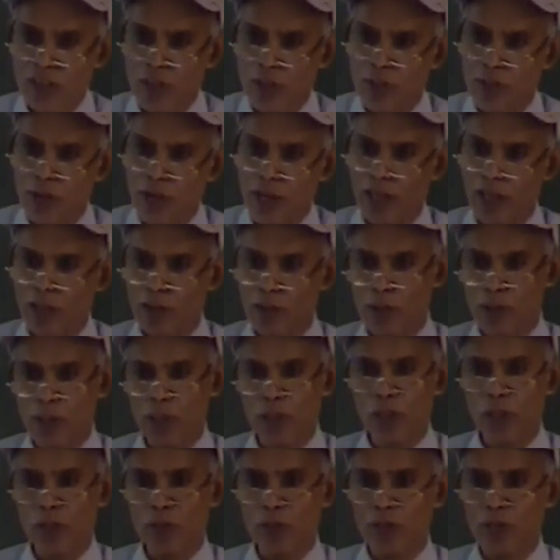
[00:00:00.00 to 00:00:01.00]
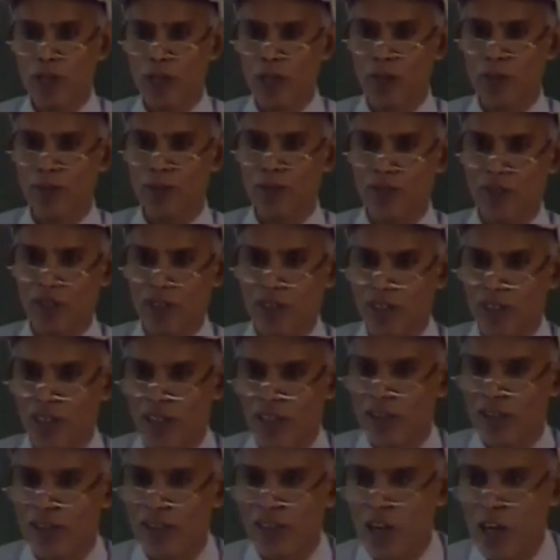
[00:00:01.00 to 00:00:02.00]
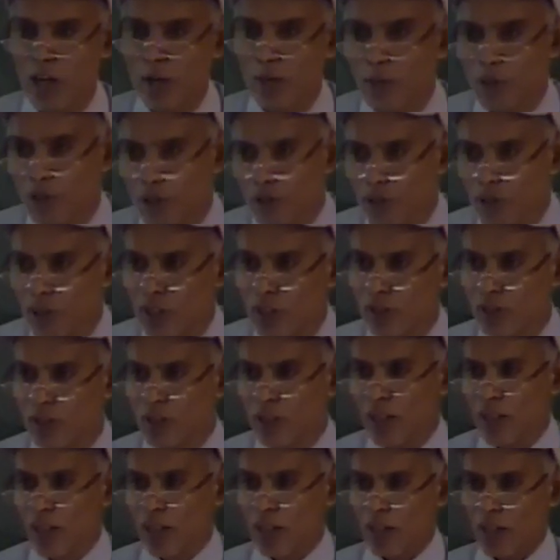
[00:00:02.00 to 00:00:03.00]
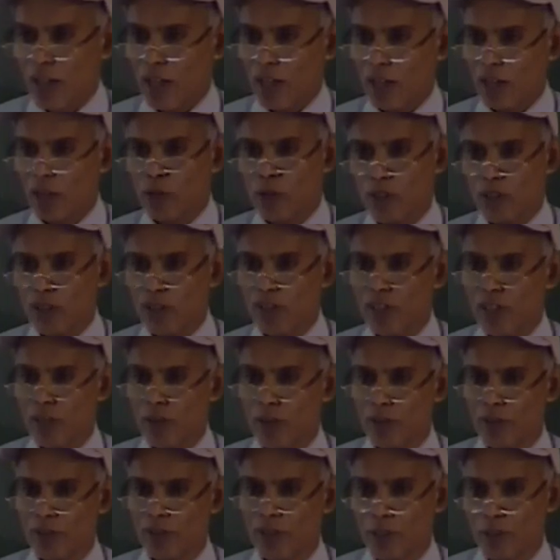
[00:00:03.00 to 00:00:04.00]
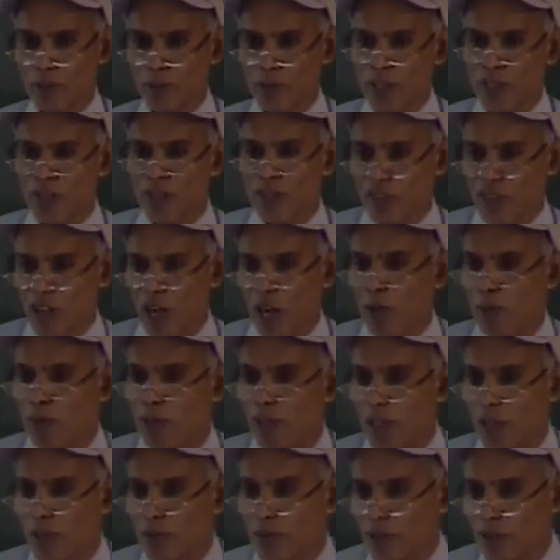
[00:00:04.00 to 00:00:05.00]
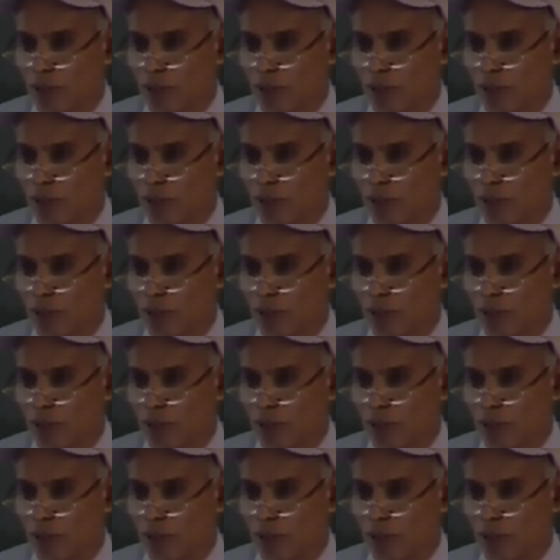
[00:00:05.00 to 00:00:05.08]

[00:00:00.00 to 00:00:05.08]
of Euler-Bernoulli, we have said that normal to the neutral surface remains normal after